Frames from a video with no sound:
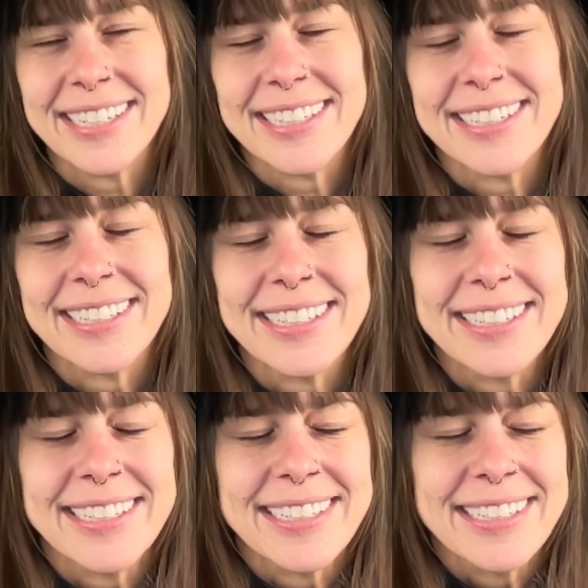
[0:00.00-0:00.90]

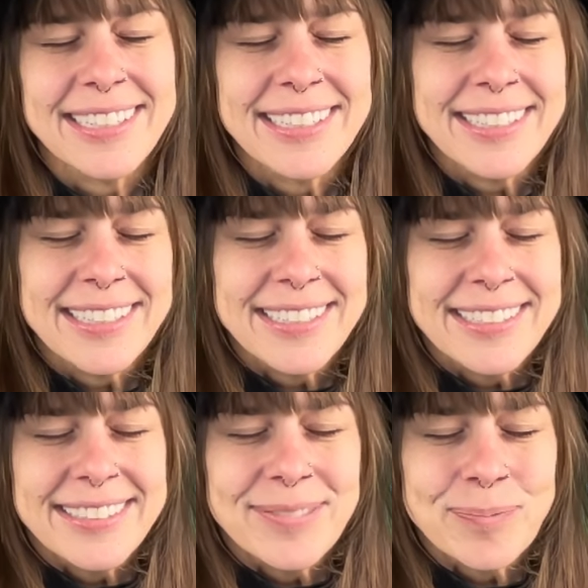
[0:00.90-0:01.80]

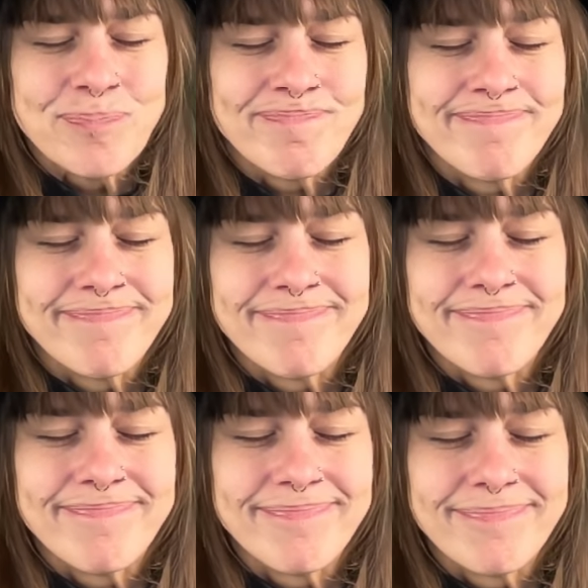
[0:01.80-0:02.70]

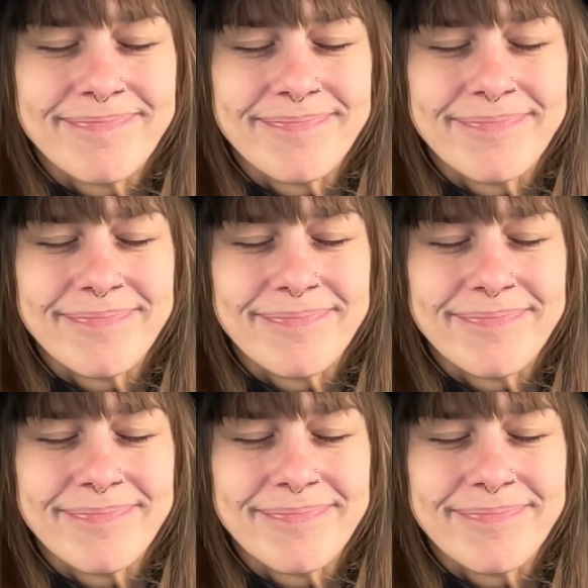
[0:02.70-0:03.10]
[no speech]